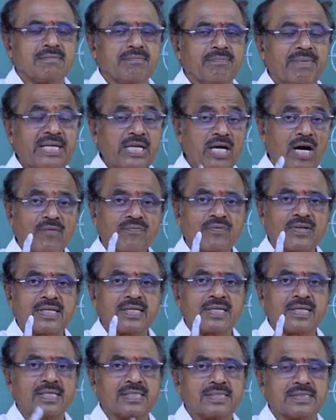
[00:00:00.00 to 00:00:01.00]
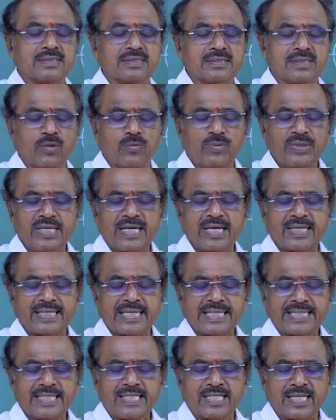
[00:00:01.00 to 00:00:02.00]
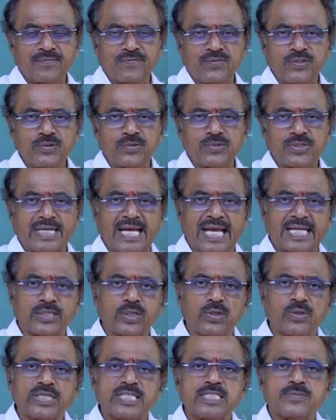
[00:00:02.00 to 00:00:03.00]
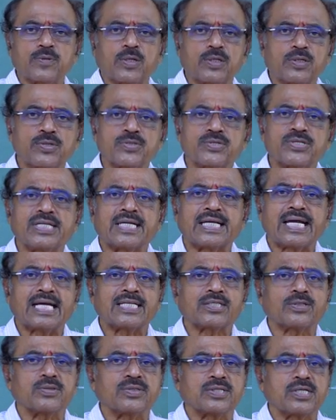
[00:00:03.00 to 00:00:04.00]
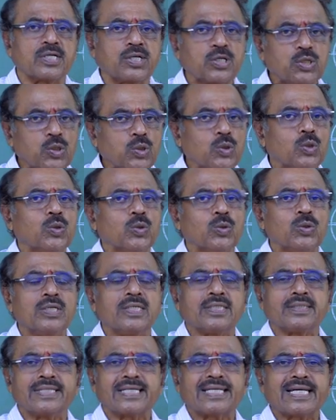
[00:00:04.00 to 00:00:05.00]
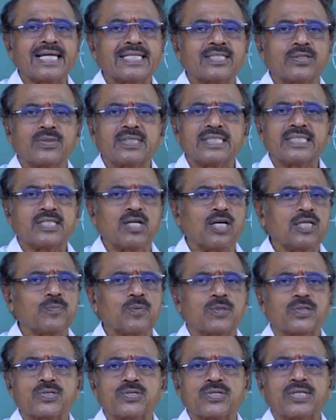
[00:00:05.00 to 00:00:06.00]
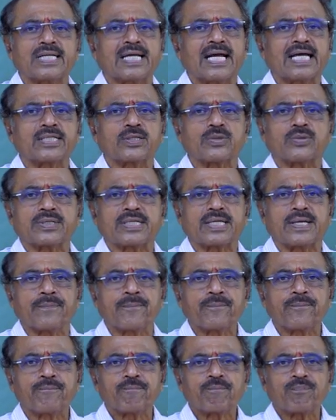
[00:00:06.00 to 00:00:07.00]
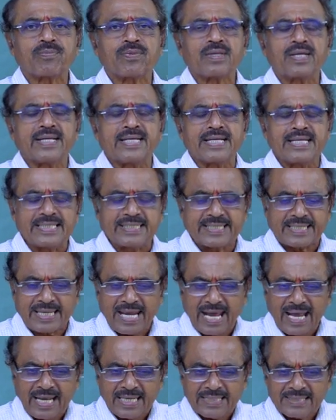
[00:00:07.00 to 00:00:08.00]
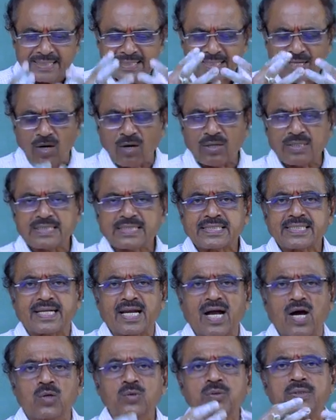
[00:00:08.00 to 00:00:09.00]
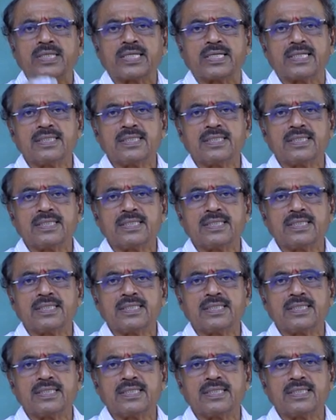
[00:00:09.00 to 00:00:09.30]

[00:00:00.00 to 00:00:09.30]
Many often we are getting confused. Cathode is producing cathode. No, the cathode is not producing cathode ray. It is the gas all its around.